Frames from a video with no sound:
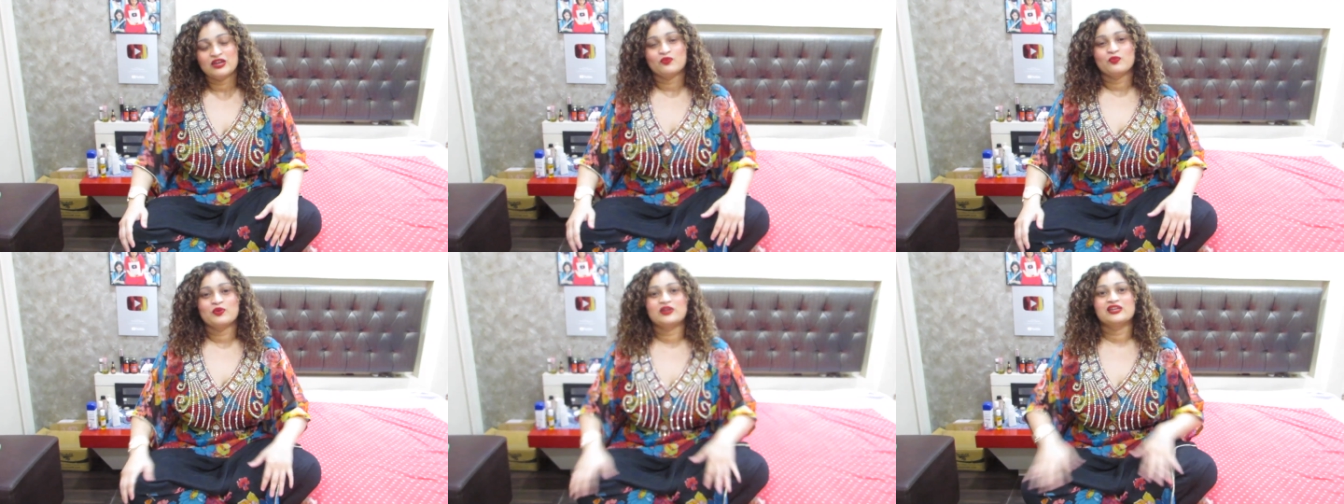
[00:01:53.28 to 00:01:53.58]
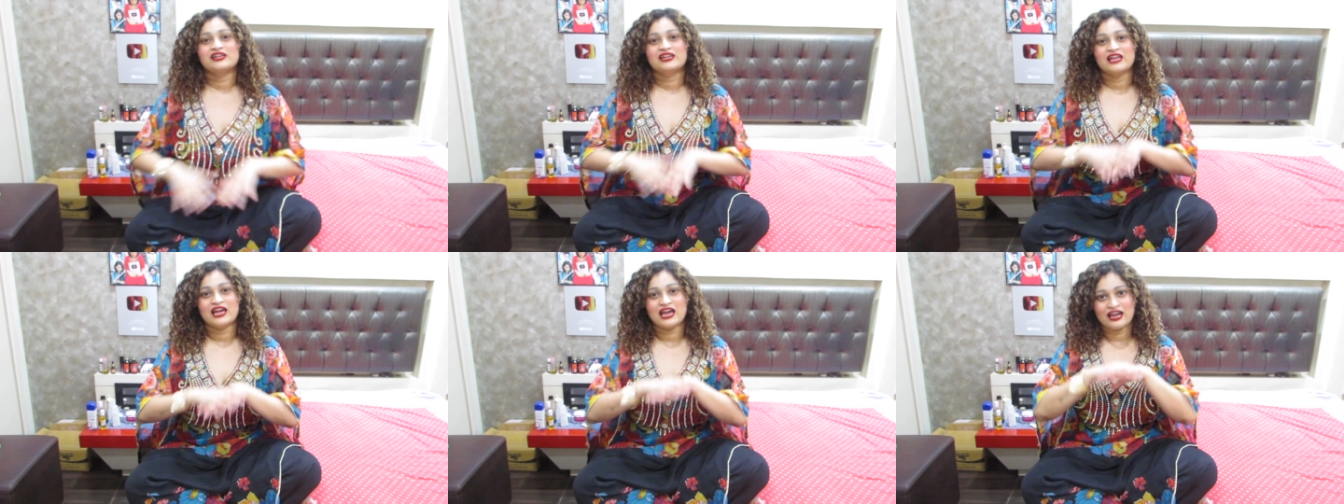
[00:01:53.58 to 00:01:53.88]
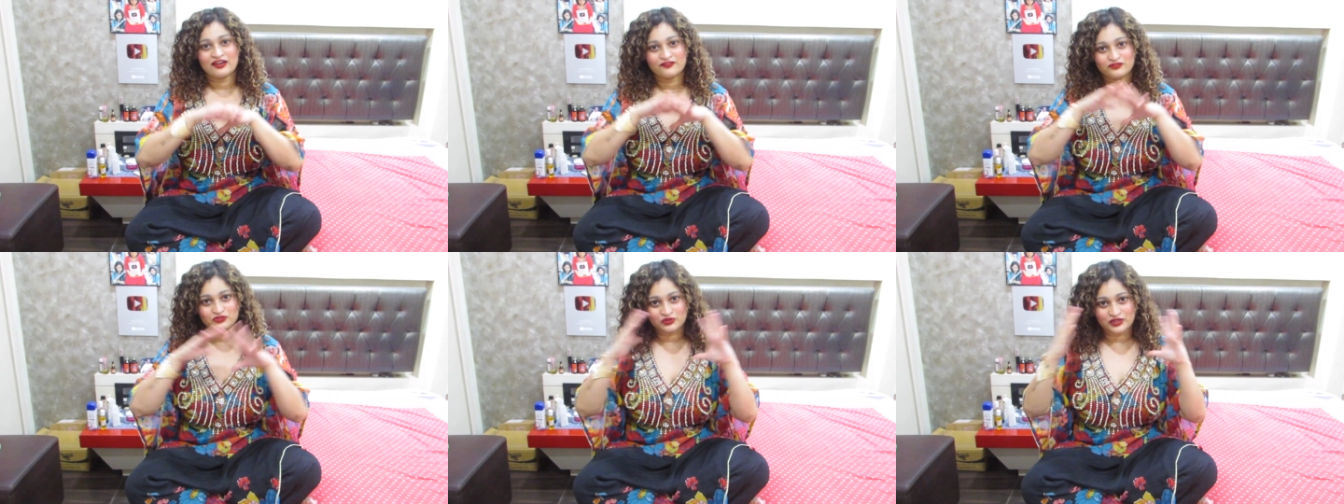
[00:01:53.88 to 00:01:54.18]
we didn't
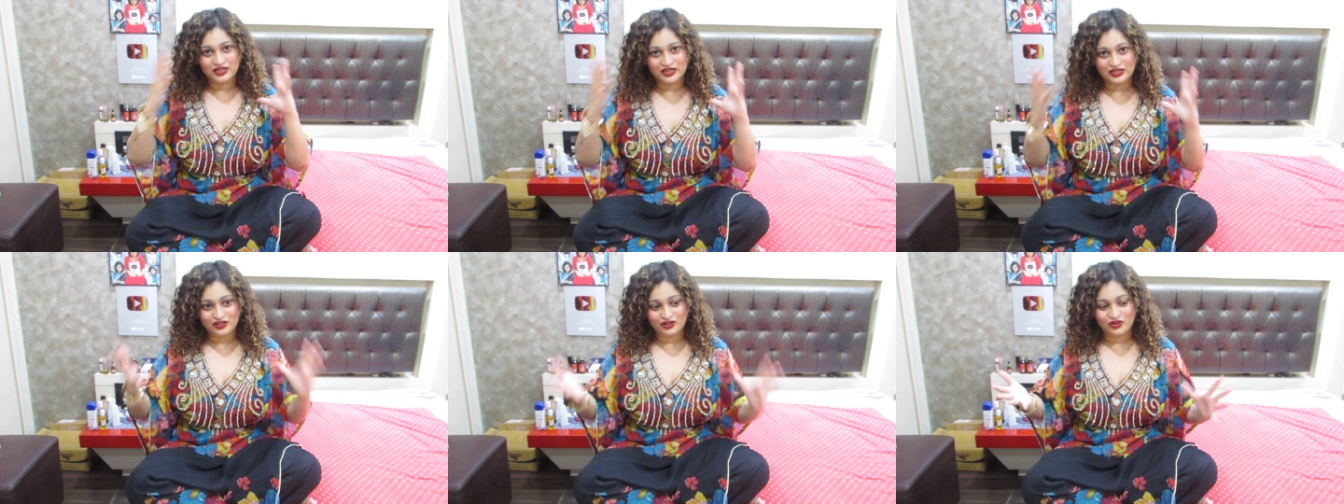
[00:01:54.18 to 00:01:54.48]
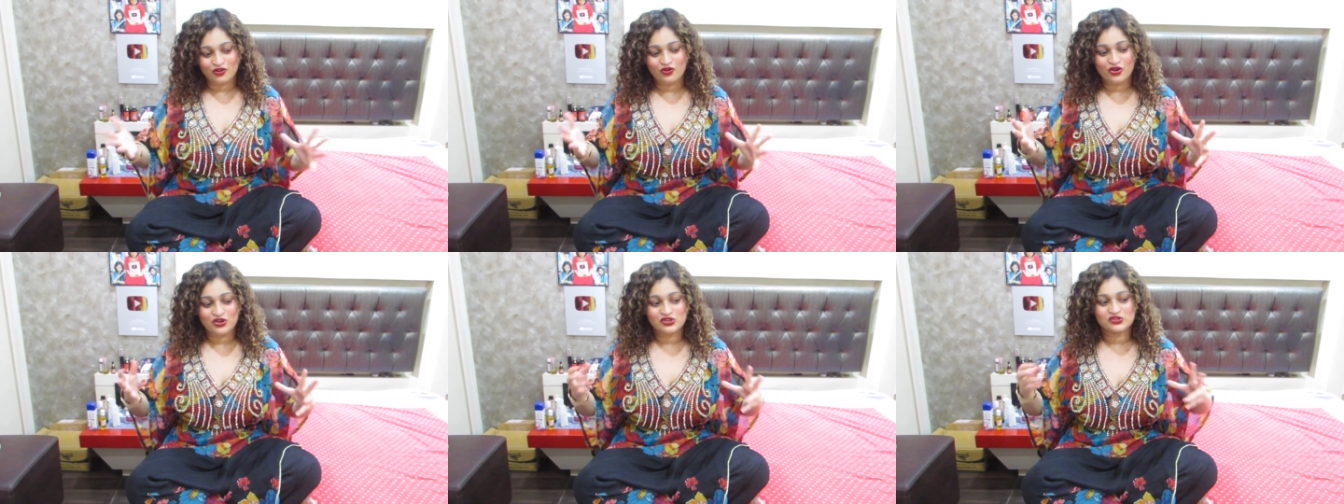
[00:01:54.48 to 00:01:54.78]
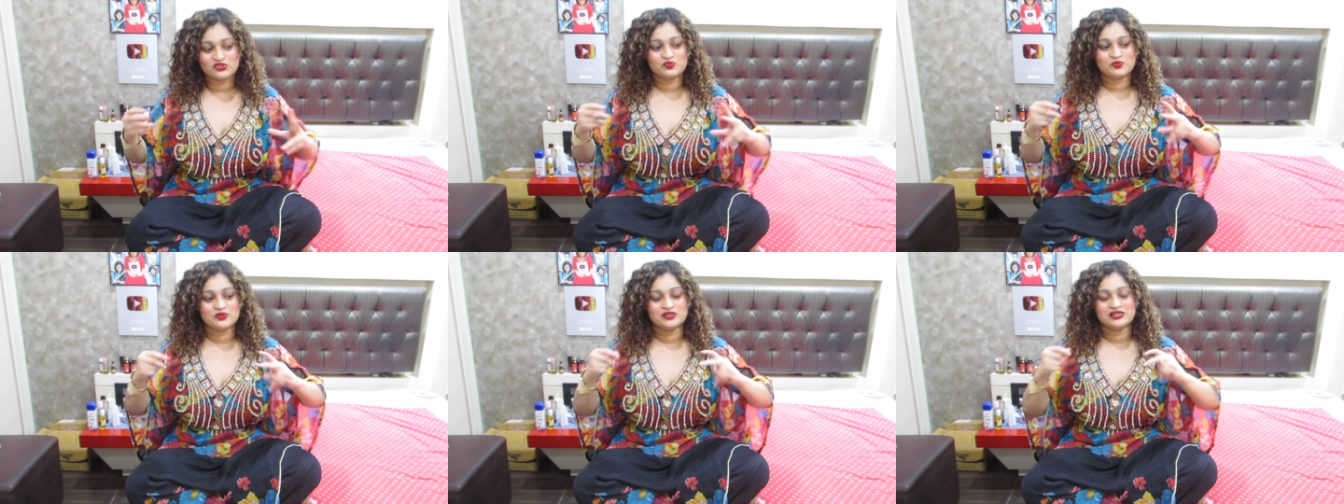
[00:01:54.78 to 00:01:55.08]
have to get
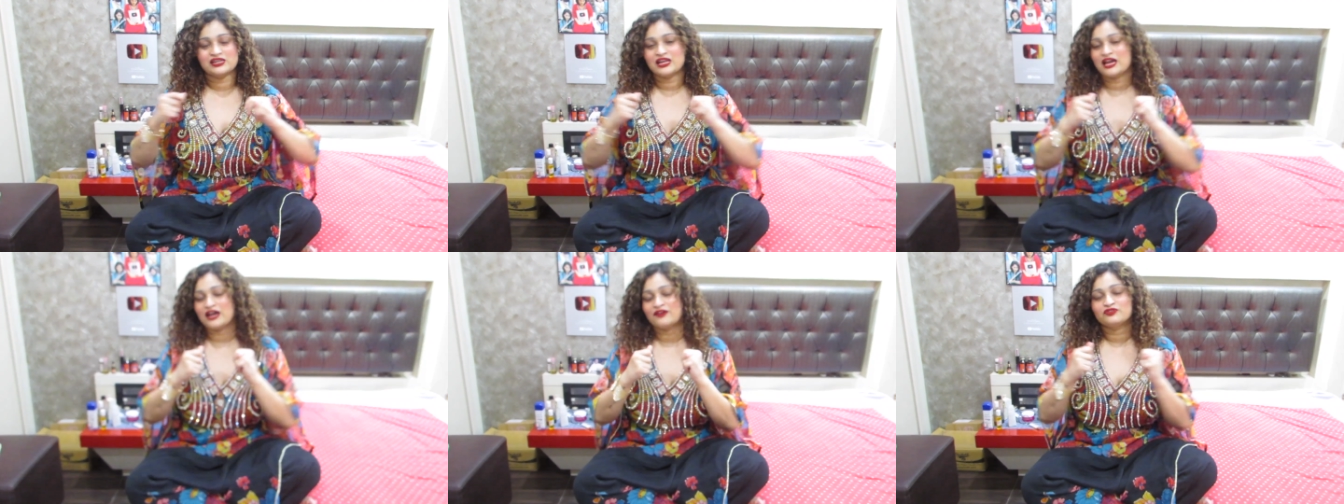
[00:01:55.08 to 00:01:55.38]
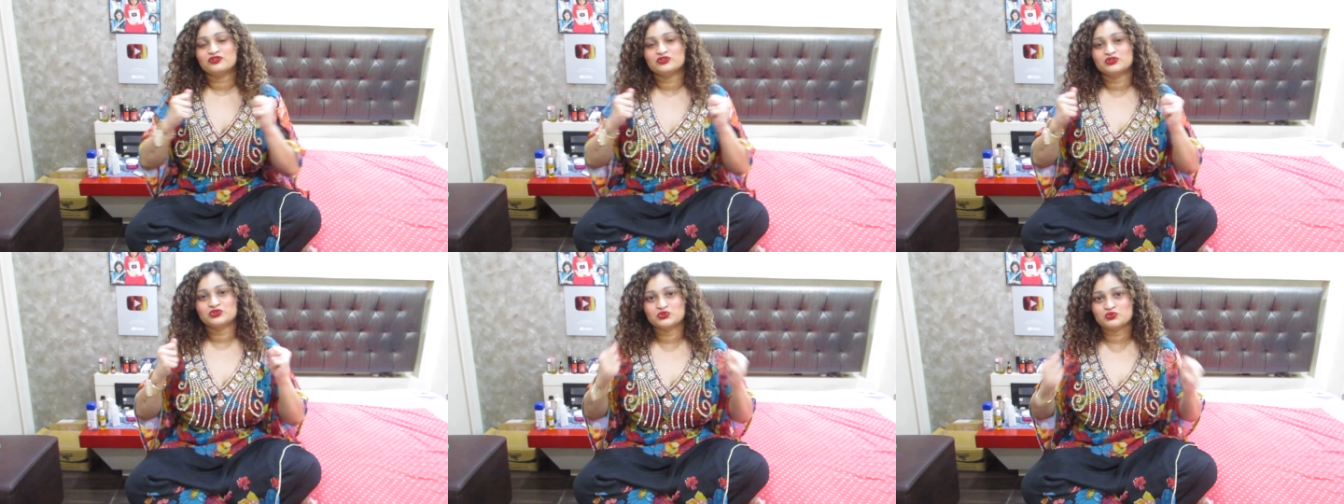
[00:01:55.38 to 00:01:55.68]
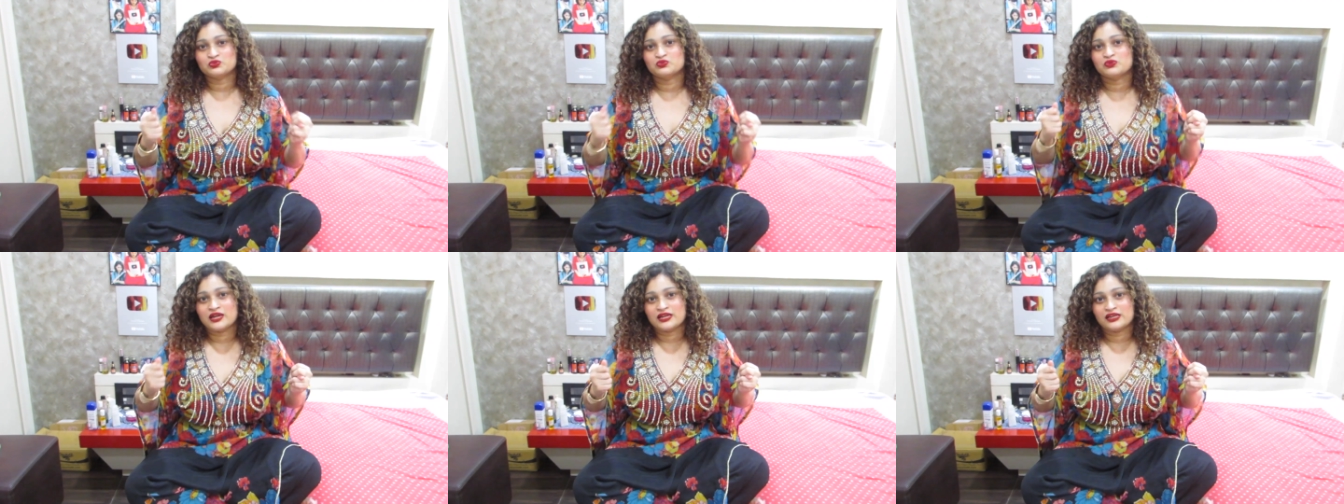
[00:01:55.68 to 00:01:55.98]
lost we didn't have to do
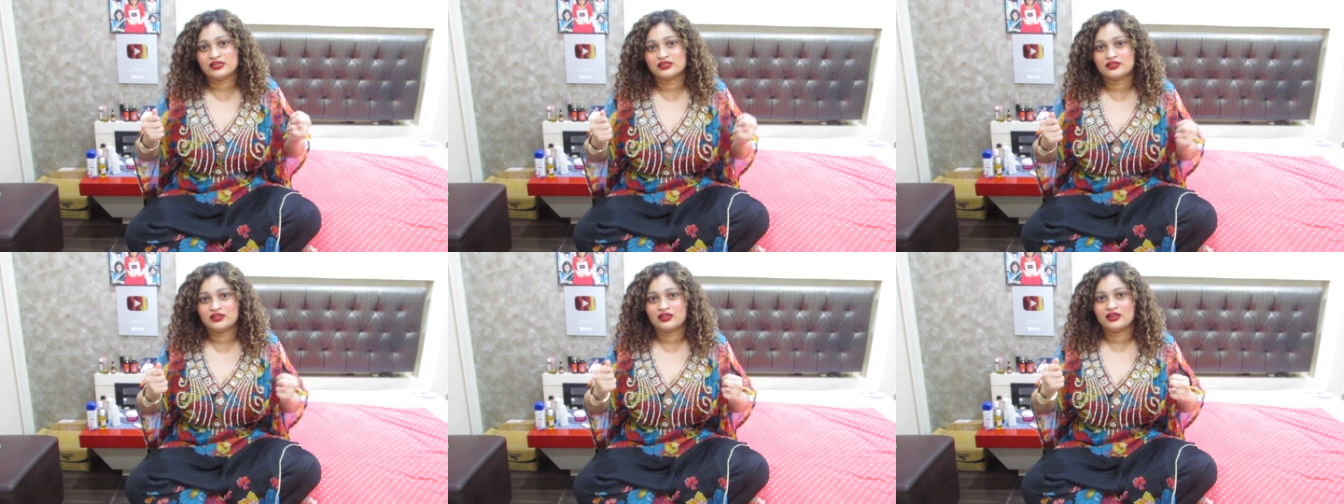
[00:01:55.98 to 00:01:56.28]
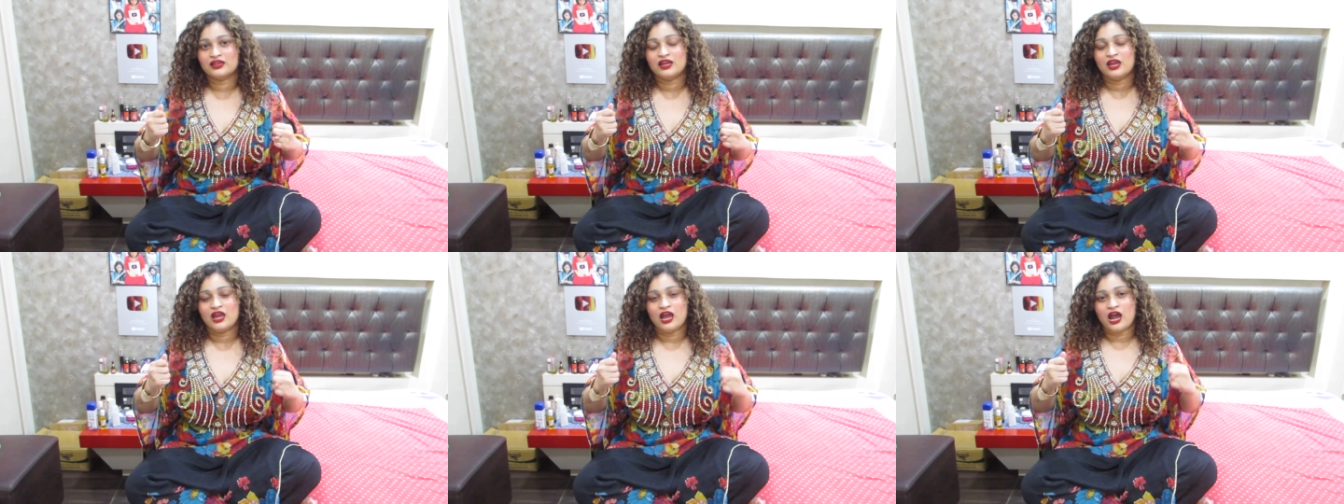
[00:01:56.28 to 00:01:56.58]
anything